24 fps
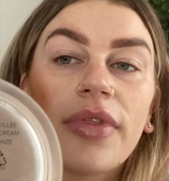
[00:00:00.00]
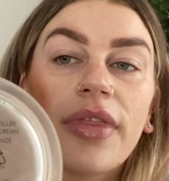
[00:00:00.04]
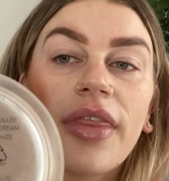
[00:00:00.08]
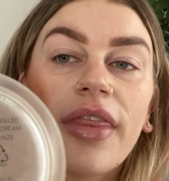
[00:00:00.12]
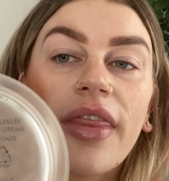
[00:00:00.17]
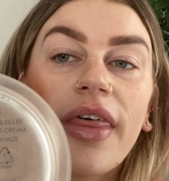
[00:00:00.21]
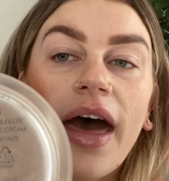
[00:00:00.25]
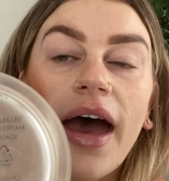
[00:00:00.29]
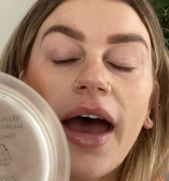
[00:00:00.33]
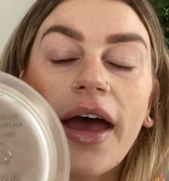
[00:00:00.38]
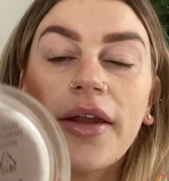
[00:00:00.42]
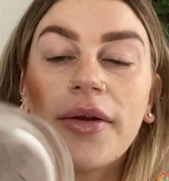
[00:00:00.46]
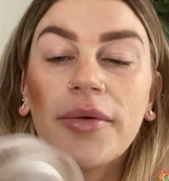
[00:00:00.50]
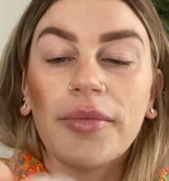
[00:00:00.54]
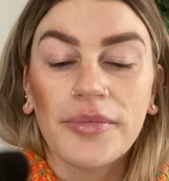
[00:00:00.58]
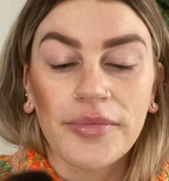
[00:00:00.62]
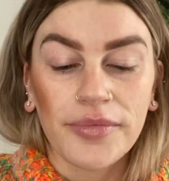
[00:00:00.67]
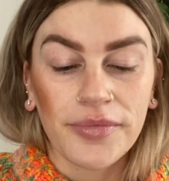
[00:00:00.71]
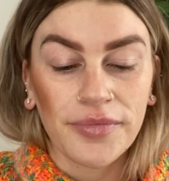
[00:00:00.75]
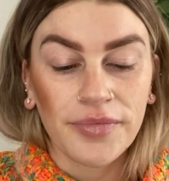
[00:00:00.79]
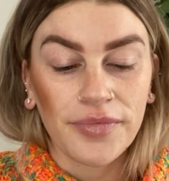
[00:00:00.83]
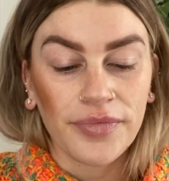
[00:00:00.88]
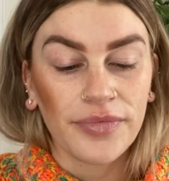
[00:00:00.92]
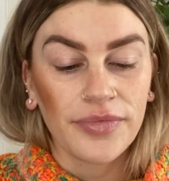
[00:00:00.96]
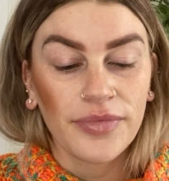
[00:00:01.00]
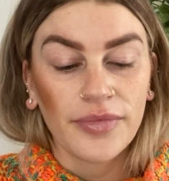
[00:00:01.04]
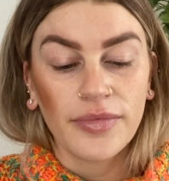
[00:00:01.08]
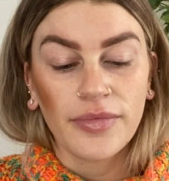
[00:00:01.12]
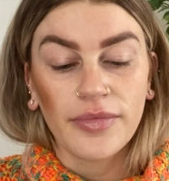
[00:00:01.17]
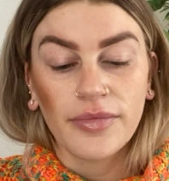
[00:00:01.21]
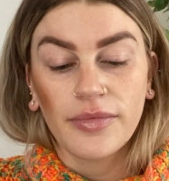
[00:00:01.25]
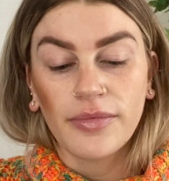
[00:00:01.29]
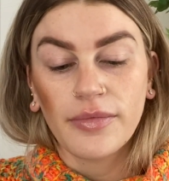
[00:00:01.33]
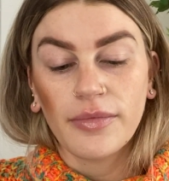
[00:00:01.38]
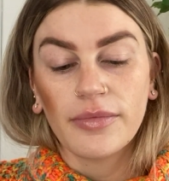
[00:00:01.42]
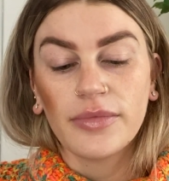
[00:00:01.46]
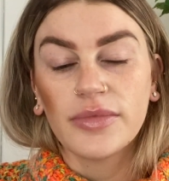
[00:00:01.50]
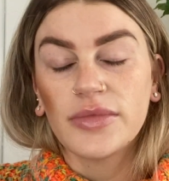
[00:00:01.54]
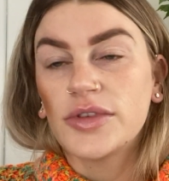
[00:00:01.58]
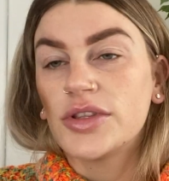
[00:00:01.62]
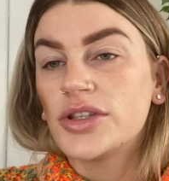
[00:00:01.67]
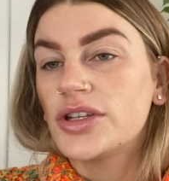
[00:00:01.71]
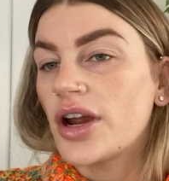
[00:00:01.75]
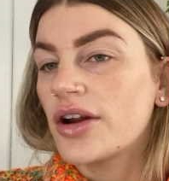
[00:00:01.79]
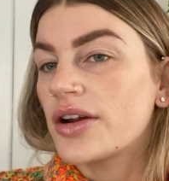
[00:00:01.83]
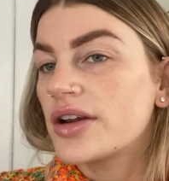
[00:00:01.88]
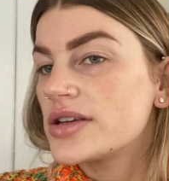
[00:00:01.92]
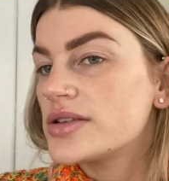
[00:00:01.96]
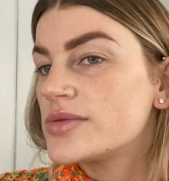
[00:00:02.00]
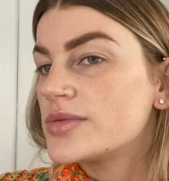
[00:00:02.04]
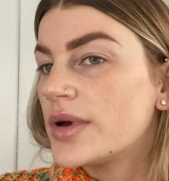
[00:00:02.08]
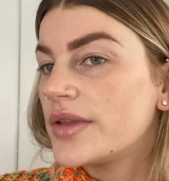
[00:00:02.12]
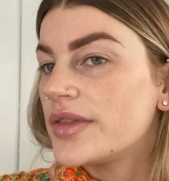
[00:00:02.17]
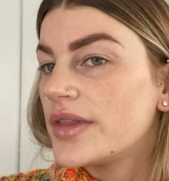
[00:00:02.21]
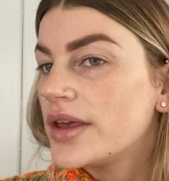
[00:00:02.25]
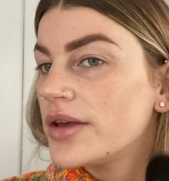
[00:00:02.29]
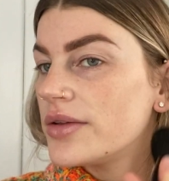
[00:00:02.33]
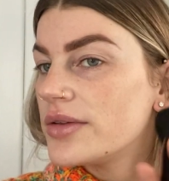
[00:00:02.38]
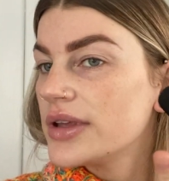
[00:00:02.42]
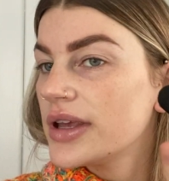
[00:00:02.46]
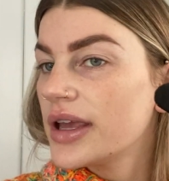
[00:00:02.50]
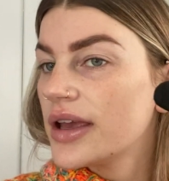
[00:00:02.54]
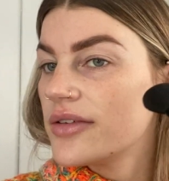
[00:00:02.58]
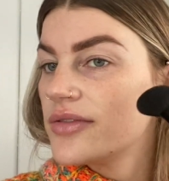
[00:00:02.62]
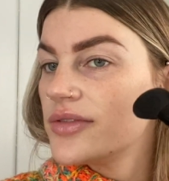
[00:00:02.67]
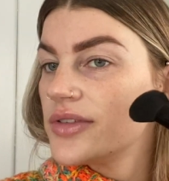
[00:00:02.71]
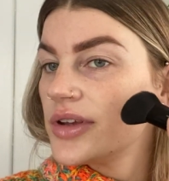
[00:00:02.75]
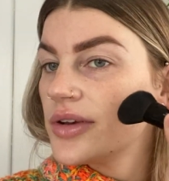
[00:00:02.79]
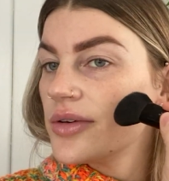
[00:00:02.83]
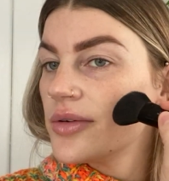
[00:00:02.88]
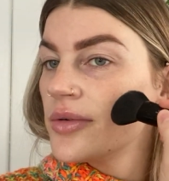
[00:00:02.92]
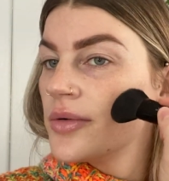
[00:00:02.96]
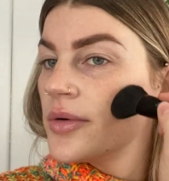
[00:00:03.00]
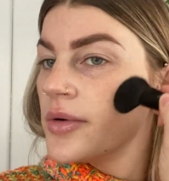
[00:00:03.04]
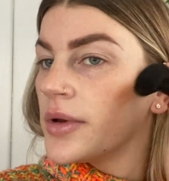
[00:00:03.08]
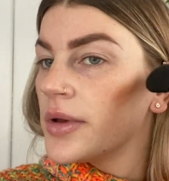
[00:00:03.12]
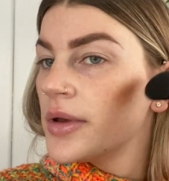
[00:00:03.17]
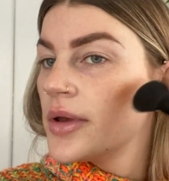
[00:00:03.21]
that darkest one, they only have two.